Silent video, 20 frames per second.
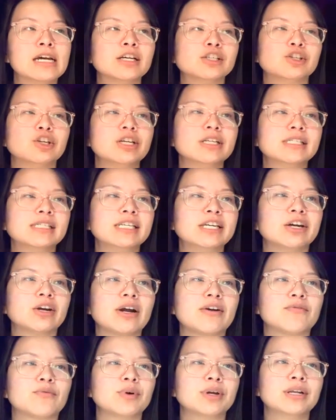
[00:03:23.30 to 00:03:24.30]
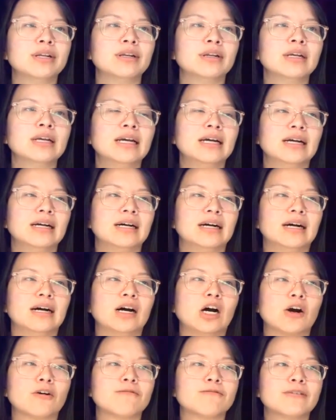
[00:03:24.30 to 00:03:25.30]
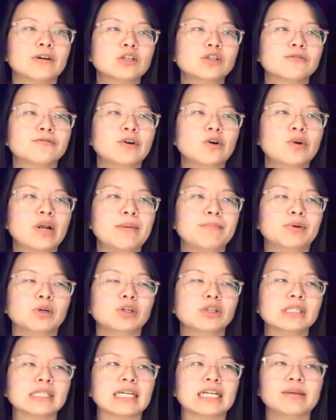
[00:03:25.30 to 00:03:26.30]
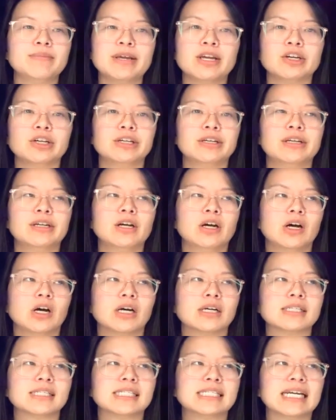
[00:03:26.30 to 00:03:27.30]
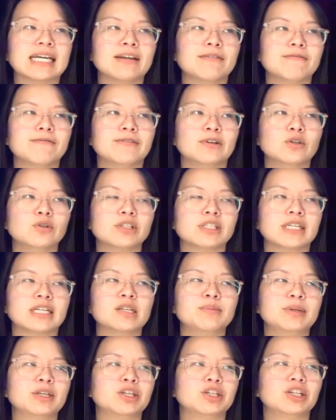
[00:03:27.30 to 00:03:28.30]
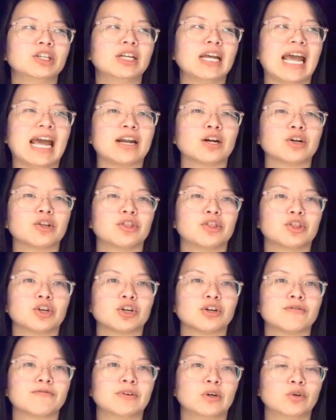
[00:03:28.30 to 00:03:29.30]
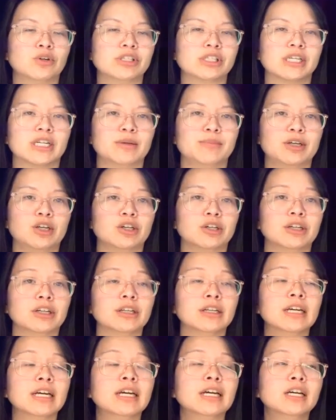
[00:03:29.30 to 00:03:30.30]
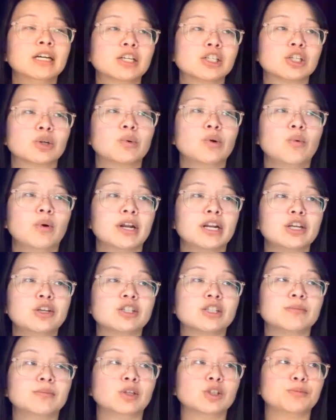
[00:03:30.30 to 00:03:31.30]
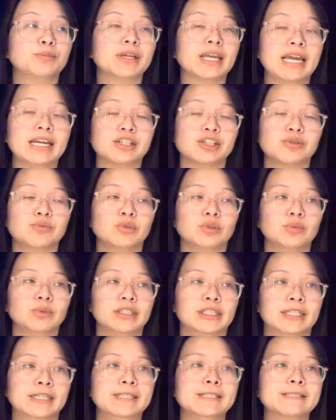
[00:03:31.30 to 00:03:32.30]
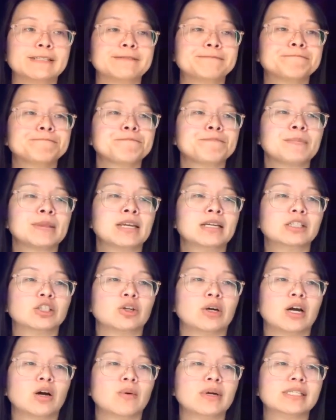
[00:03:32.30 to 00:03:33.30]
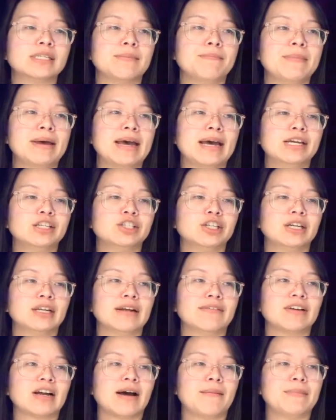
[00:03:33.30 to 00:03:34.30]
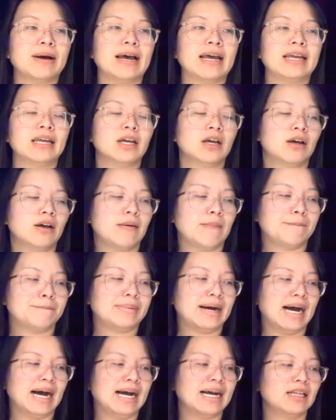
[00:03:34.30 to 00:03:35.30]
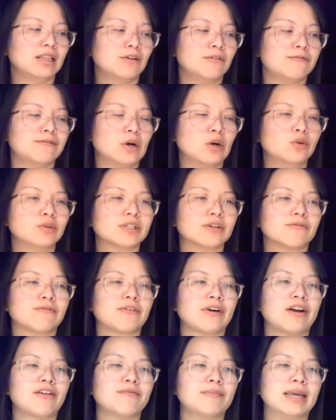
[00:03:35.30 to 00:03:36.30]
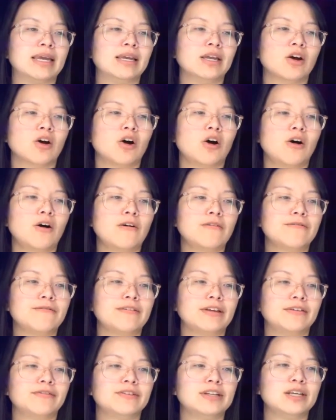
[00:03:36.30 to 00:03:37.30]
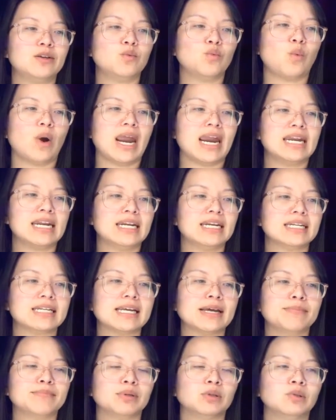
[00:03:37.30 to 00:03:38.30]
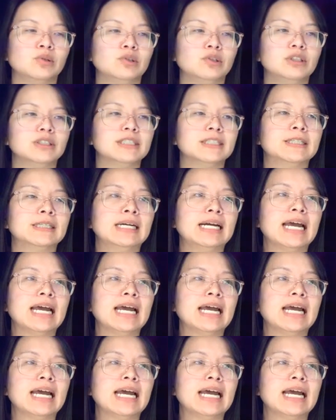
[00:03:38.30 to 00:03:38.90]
So you can see here I've written our first phone I pull is going to be good, our second phone is going to be good, and our third phone is going to be good. So we'll want to use the multiplication rule with this. So I always imagine I've got my pile of phones in front of me, all 50 waiting to get pulled.